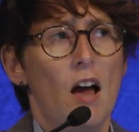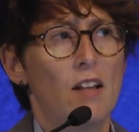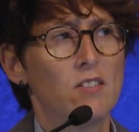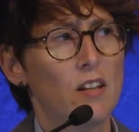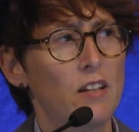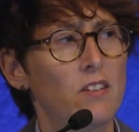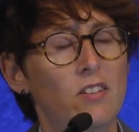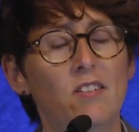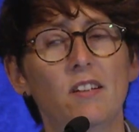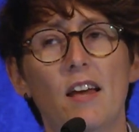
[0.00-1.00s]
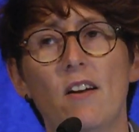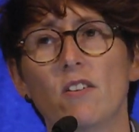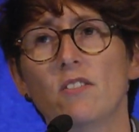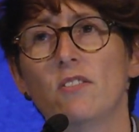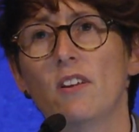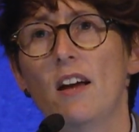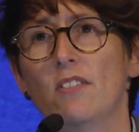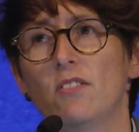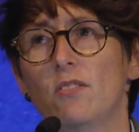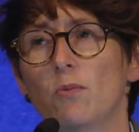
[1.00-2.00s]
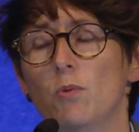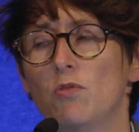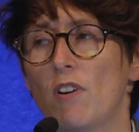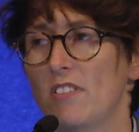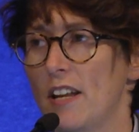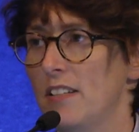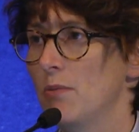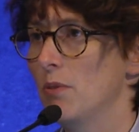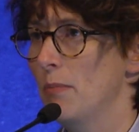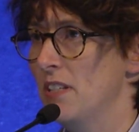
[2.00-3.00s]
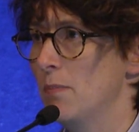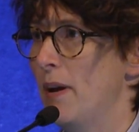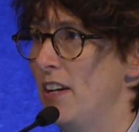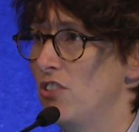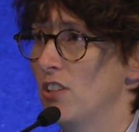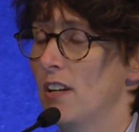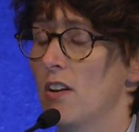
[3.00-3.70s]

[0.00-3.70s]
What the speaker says: And something sitting there as was resonating with me as a patient,